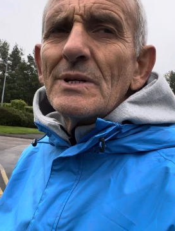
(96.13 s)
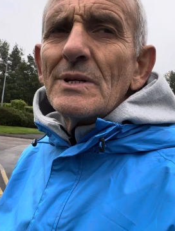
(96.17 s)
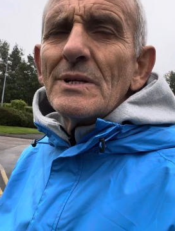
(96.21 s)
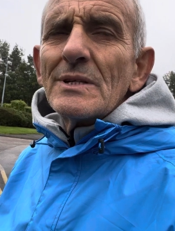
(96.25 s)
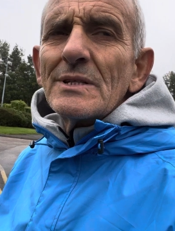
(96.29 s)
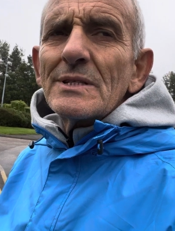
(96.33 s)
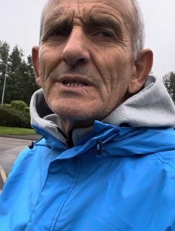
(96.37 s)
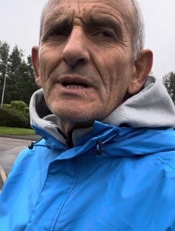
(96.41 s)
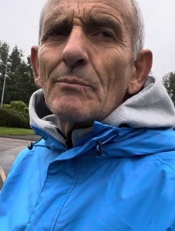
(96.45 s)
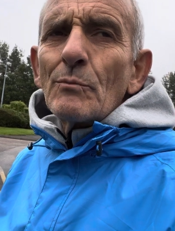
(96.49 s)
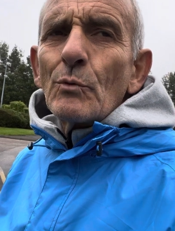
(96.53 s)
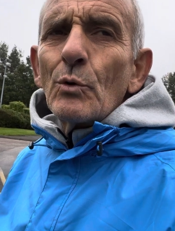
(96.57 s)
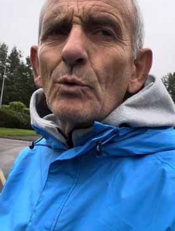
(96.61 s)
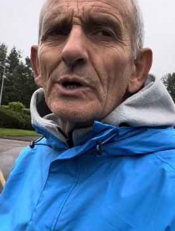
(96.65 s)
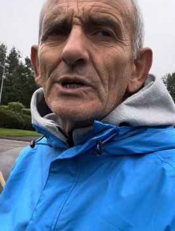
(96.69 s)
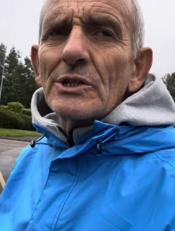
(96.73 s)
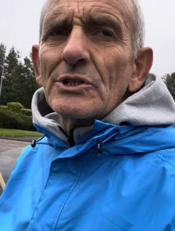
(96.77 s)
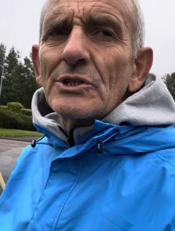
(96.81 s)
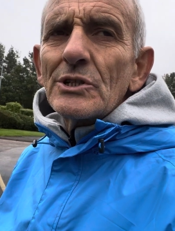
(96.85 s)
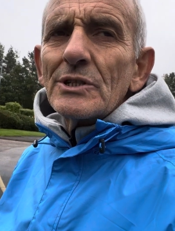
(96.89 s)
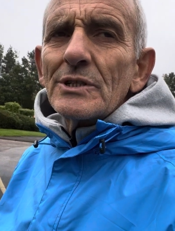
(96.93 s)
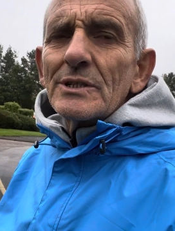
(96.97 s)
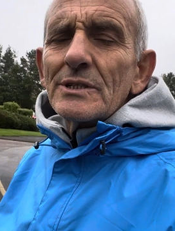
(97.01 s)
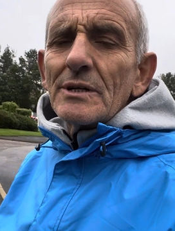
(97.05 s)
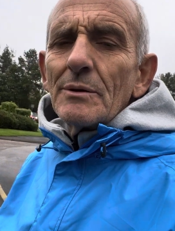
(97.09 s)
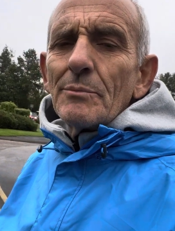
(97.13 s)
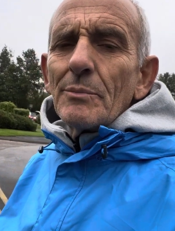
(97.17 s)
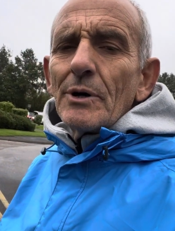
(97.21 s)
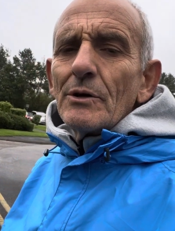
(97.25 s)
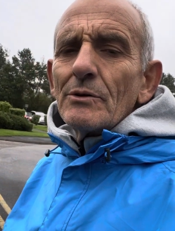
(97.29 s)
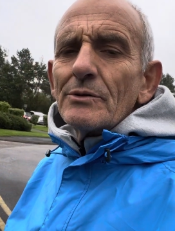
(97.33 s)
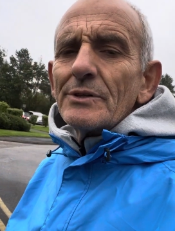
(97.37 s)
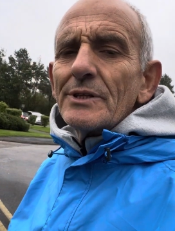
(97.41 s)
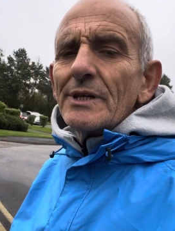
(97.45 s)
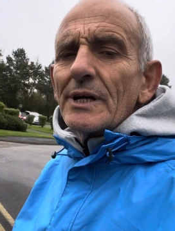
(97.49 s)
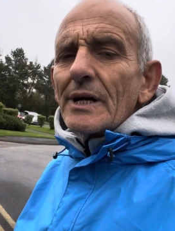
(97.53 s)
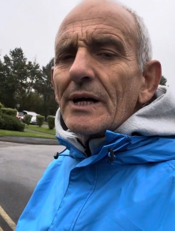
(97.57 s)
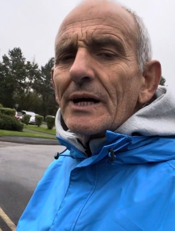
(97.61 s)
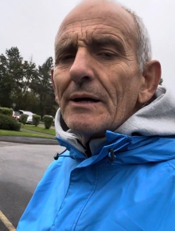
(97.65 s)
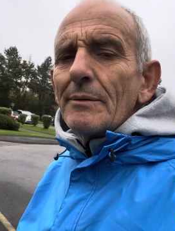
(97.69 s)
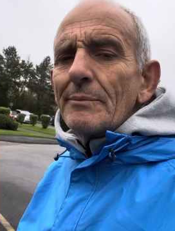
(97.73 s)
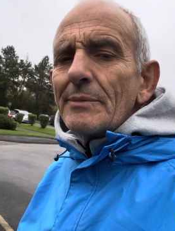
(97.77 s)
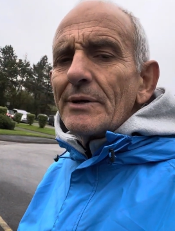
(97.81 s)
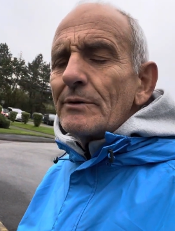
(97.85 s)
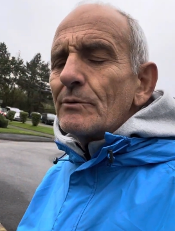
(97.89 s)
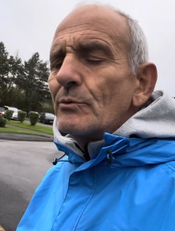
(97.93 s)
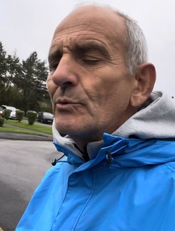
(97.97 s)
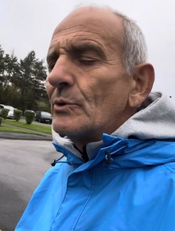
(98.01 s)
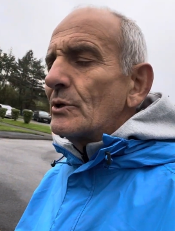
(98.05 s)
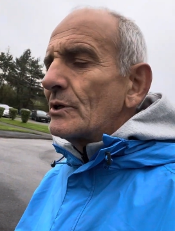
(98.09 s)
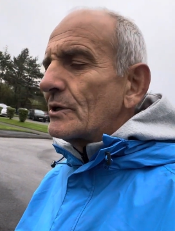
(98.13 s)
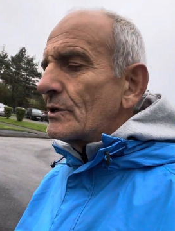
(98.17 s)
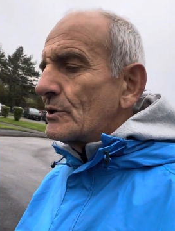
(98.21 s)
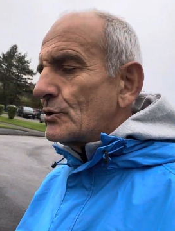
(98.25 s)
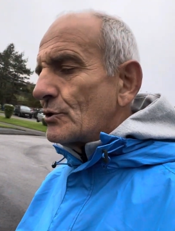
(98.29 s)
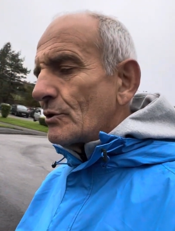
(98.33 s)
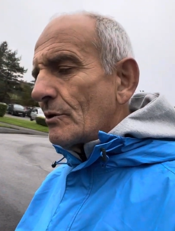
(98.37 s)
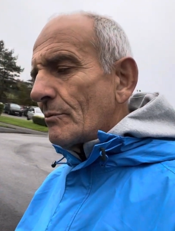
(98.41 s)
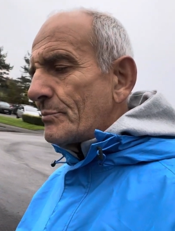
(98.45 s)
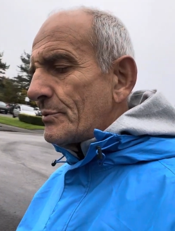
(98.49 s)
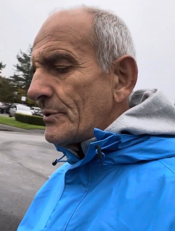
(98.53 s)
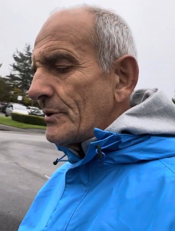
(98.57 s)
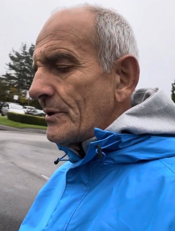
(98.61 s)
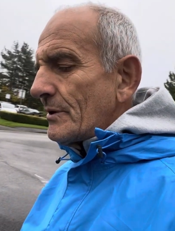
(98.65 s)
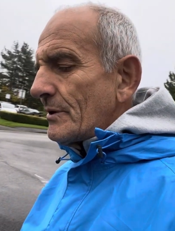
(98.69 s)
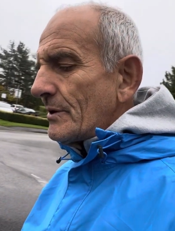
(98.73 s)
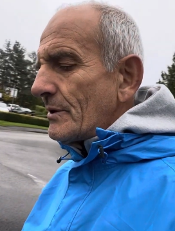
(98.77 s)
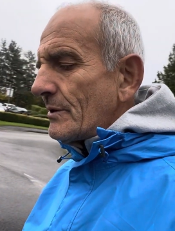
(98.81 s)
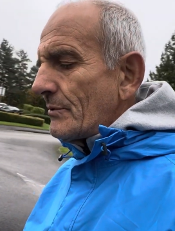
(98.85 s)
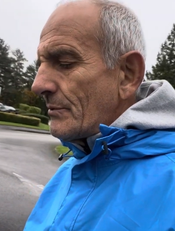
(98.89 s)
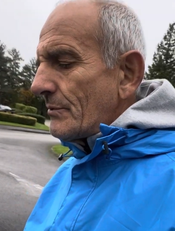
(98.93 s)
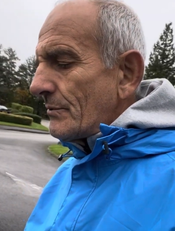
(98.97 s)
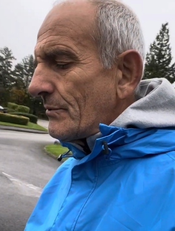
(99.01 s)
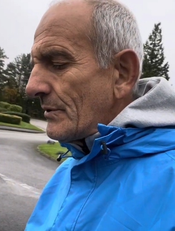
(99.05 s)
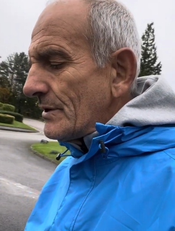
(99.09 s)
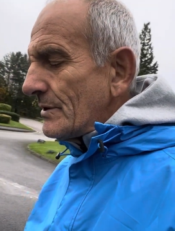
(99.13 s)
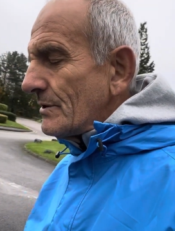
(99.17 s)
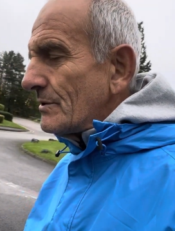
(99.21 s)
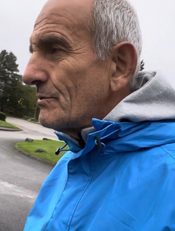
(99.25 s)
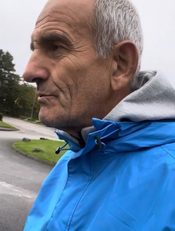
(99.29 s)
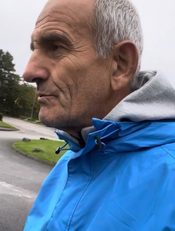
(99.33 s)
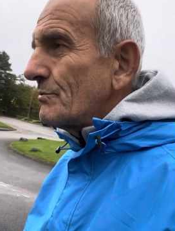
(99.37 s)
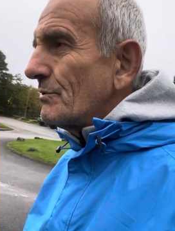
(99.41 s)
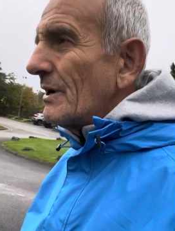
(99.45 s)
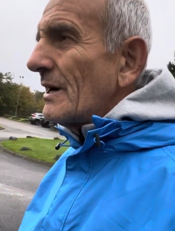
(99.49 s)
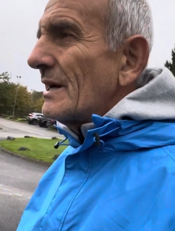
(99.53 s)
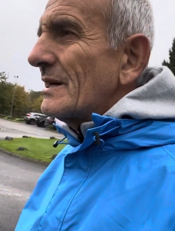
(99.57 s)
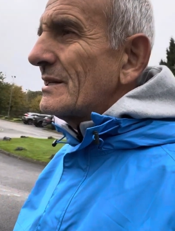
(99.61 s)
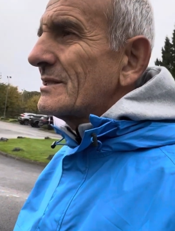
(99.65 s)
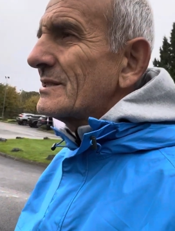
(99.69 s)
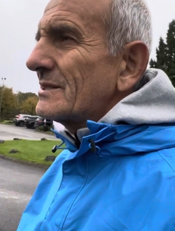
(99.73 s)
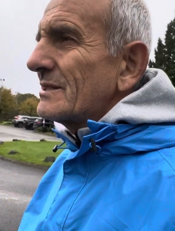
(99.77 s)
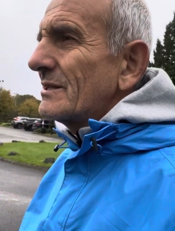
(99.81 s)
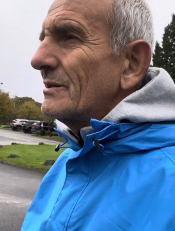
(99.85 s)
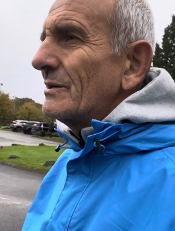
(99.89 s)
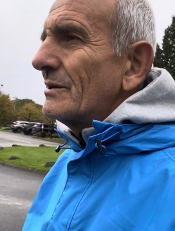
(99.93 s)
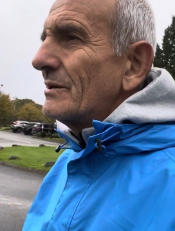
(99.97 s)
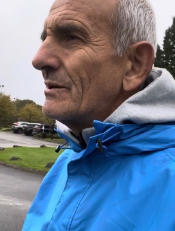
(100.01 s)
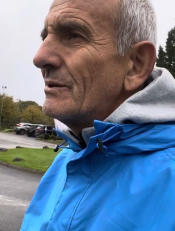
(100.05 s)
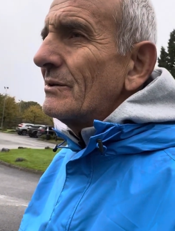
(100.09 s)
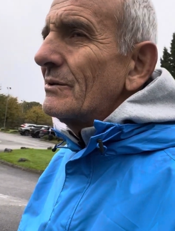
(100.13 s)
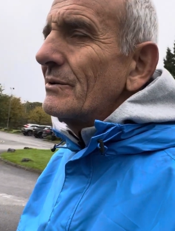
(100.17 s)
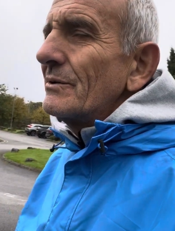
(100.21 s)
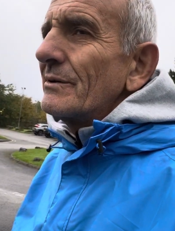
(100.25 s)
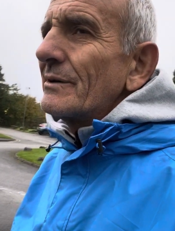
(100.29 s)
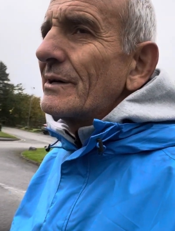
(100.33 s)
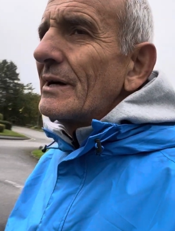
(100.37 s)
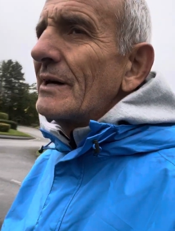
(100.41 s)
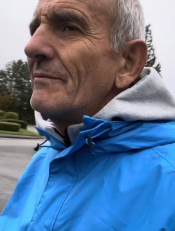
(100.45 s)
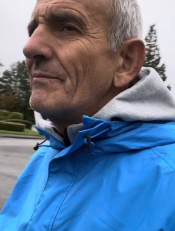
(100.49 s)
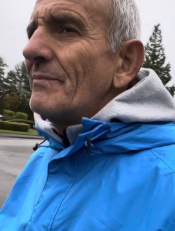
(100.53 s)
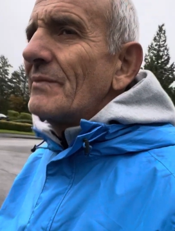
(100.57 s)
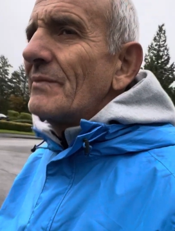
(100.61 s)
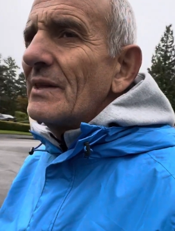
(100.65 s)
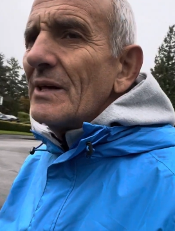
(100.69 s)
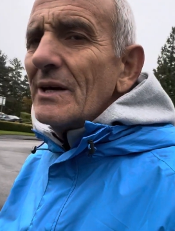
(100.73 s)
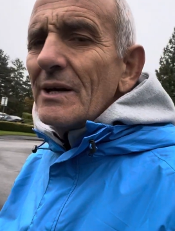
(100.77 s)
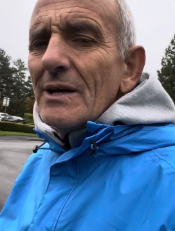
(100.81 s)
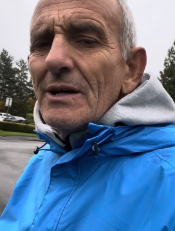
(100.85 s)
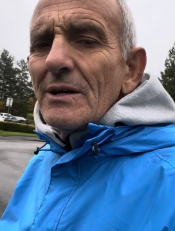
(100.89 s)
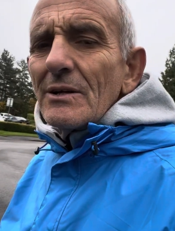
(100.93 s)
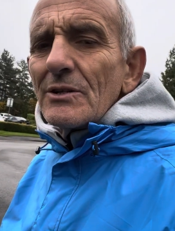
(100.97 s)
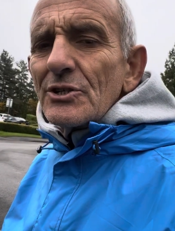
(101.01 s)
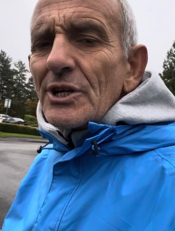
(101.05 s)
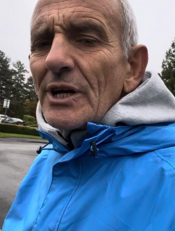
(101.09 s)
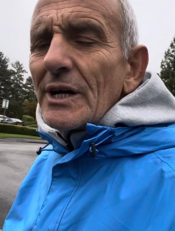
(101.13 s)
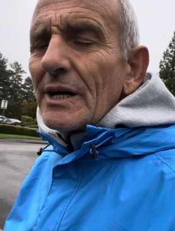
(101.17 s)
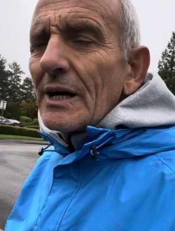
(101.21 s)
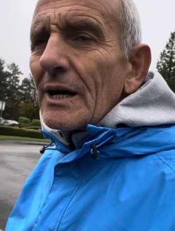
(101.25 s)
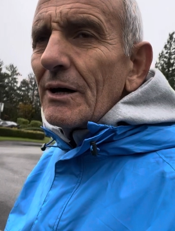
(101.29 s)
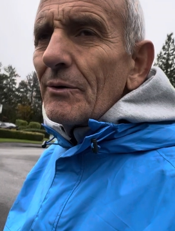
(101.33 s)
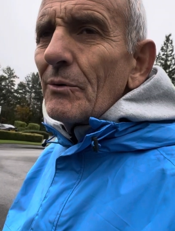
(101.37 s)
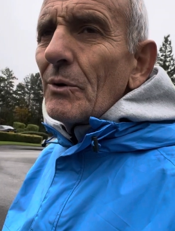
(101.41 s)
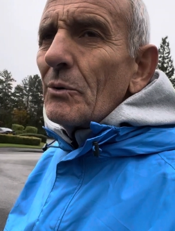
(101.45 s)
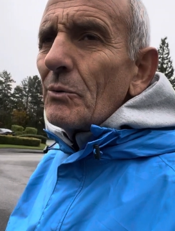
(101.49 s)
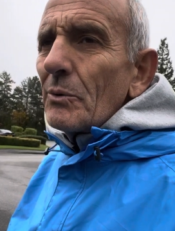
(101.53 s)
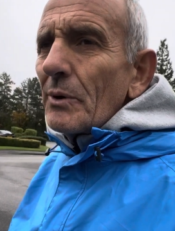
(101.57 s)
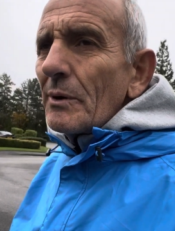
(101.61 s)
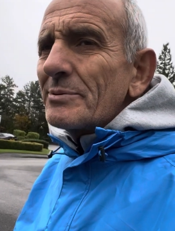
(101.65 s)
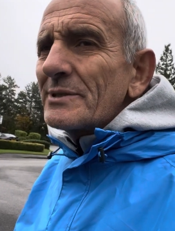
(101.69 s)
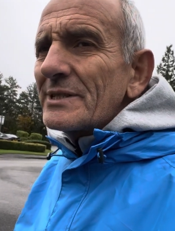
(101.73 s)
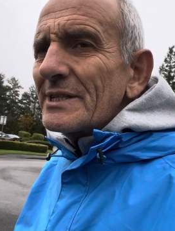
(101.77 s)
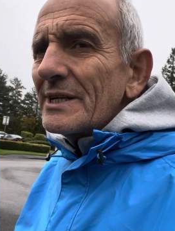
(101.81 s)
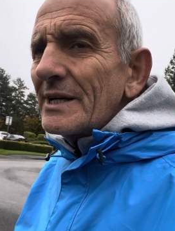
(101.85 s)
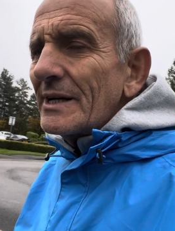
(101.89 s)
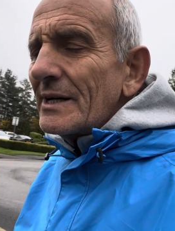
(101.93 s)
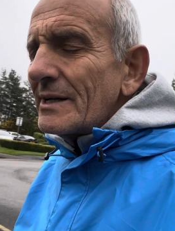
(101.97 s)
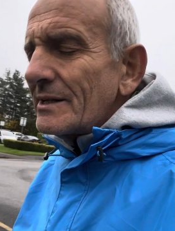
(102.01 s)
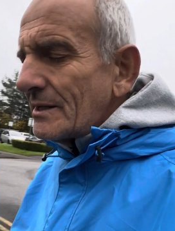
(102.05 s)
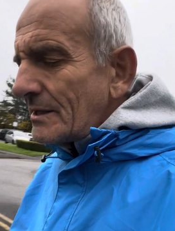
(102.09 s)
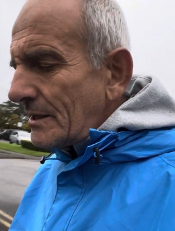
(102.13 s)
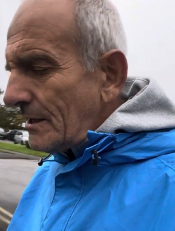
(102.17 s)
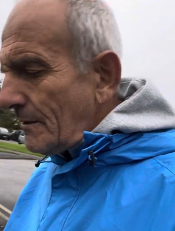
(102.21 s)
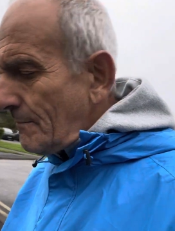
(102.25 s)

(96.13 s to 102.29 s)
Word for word: some questions about the coming workshop, you are ready to ask, or you can check our website.